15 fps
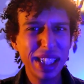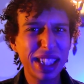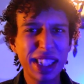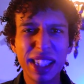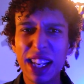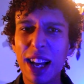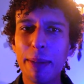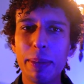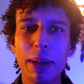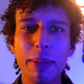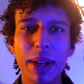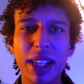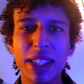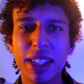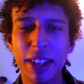sloppy,
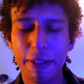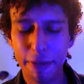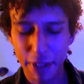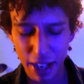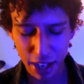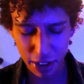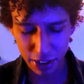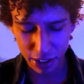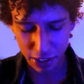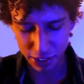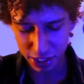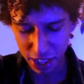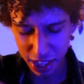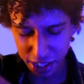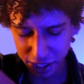messy affair.
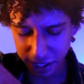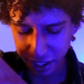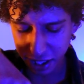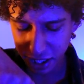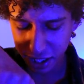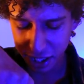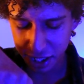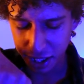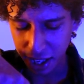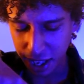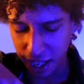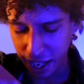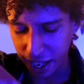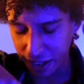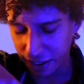There's onions,
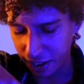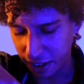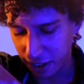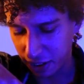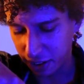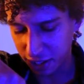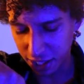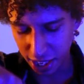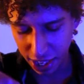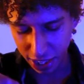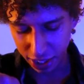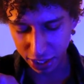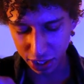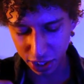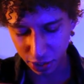and there's
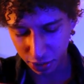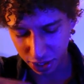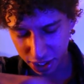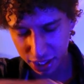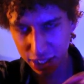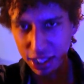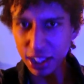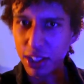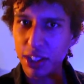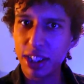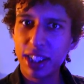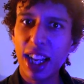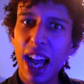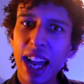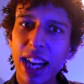like, this little
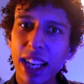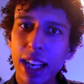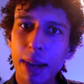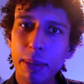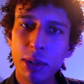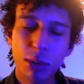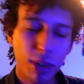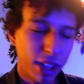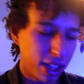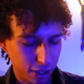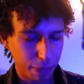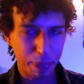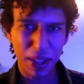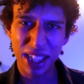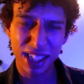side it comes with,
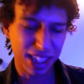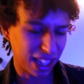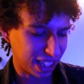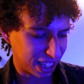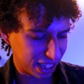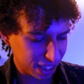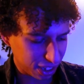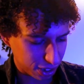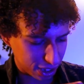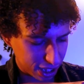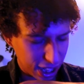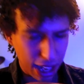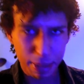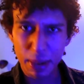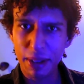and it's like a little
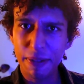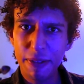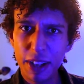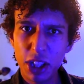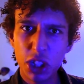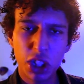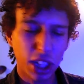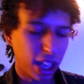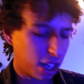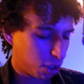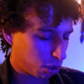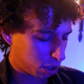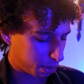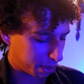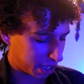slimy fish. You gotta
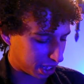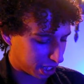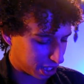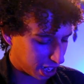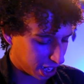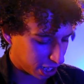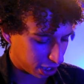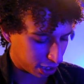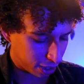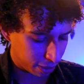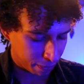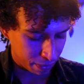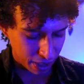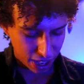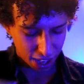hold it by the tail,
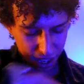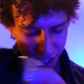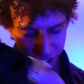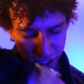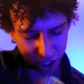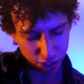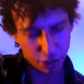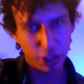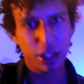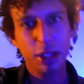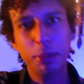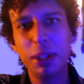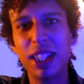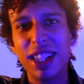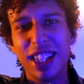and like, you dip
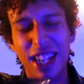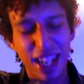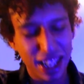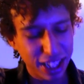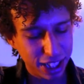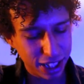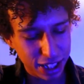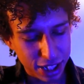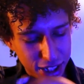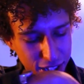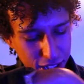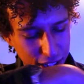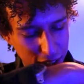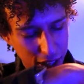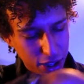it in the onions, and
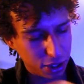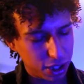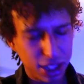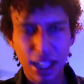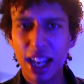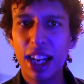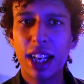the other side it